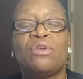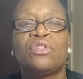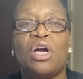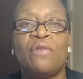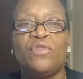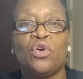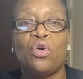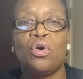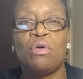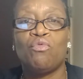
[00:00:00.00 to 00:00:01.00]
of
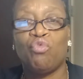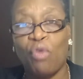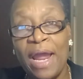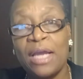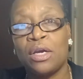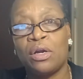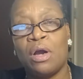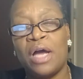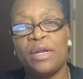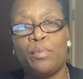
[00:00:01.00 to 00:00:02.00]
your regular
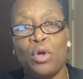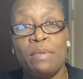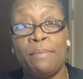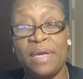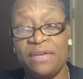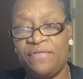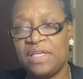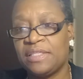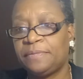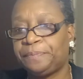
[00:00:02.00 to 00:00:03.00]
unemployment
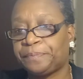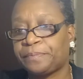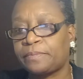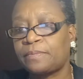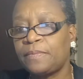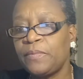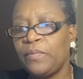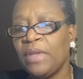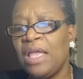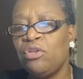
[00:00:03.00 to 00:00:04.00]
benefits.
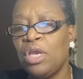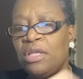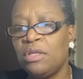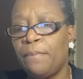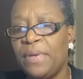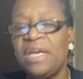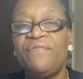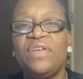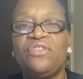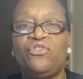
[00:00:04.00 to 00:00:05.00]
And the
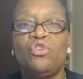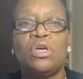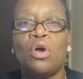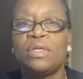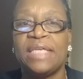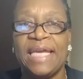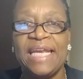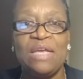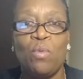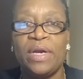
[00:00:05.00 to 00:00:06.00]
benefits, you can go into
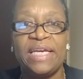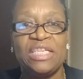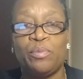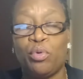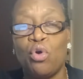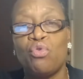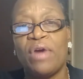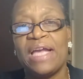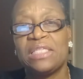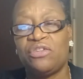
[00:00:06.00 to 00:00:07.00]
any one of these
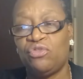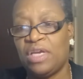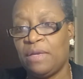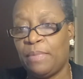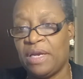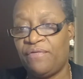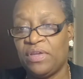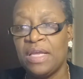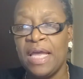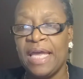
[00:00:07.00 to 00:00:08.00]
programs that you're getting
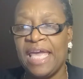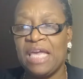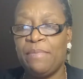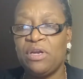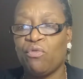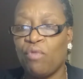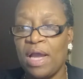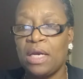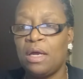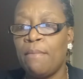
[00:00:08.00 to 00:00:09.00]
benefit. It can be the
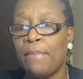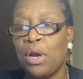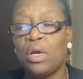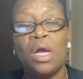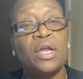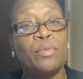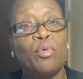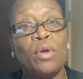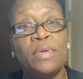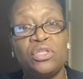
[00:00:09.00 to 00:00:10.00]
regular Maryland
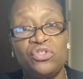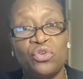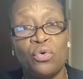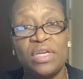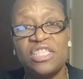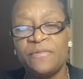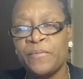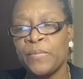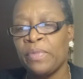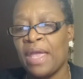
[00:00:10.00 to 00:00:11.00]
unemployment insurance.
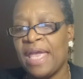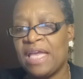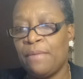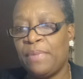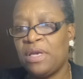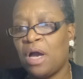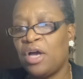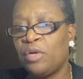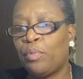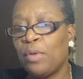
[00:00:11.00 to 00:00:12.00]
It can be the
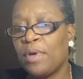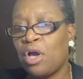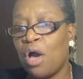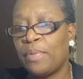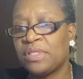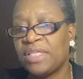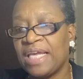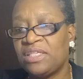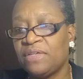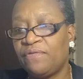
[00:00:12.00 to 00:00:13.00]
unemployment
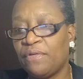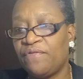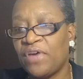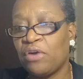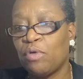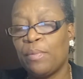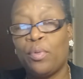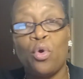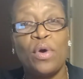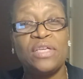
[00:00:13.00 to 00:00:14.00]
compensation for federal
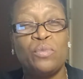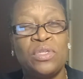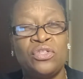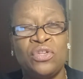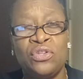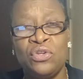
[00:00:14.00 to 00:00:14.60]
employees, which is the